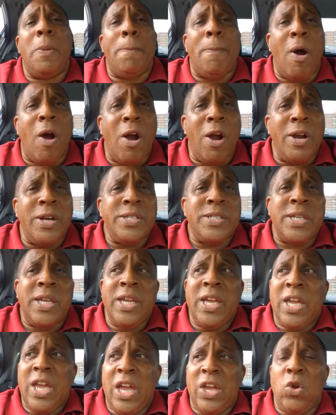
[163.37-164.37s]
bars
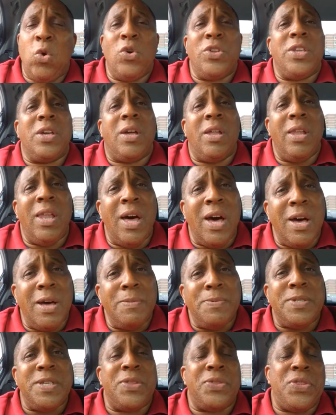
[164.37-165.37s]
and going to
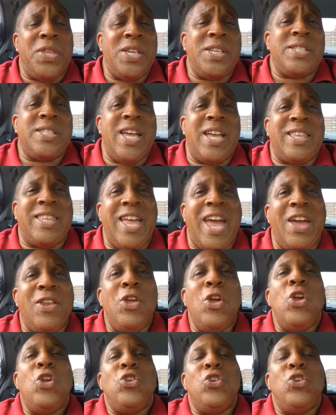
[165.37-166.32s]
clubs and things like that,